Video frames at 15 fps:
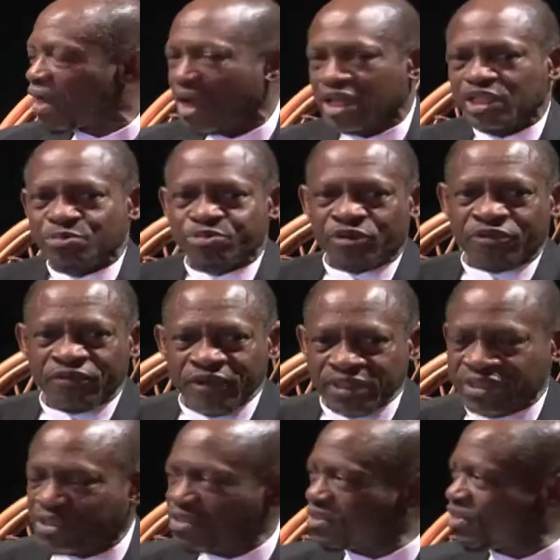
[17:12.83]
are the
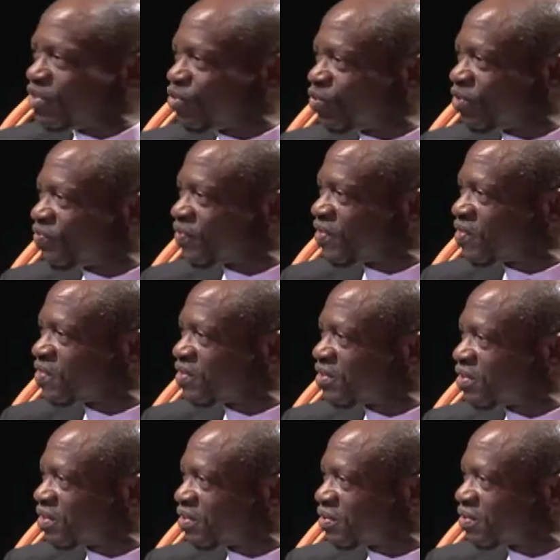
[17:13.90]
professors in
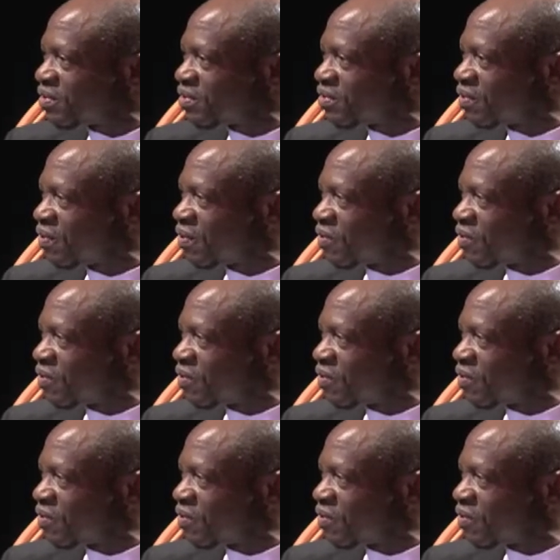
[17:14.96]
universities,